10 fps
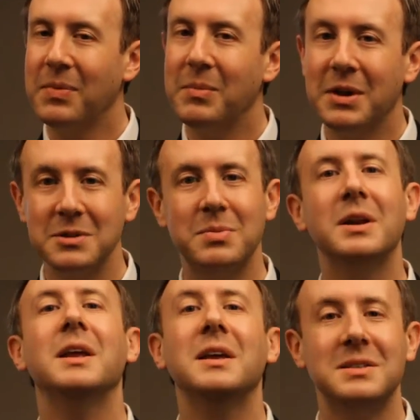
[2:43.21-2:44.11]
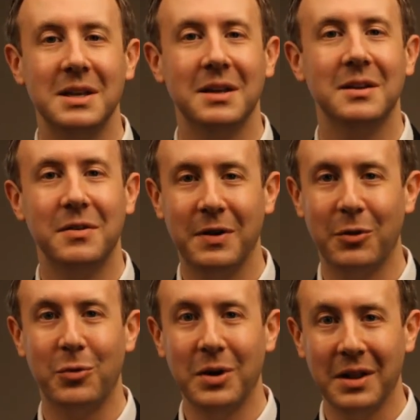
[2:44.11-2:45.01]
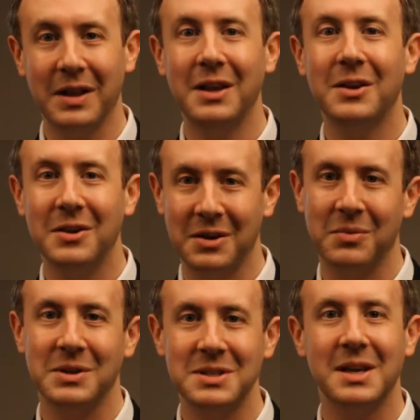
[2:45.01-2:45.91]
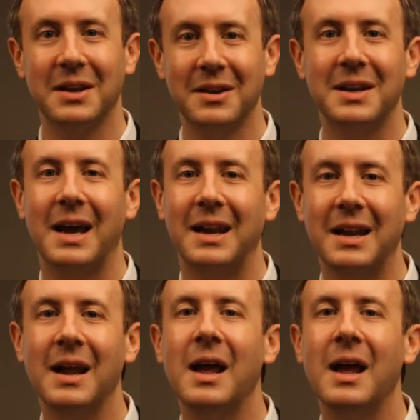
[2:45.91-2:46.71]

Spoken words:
it becomes pretty easy to feel really good once you get good at it.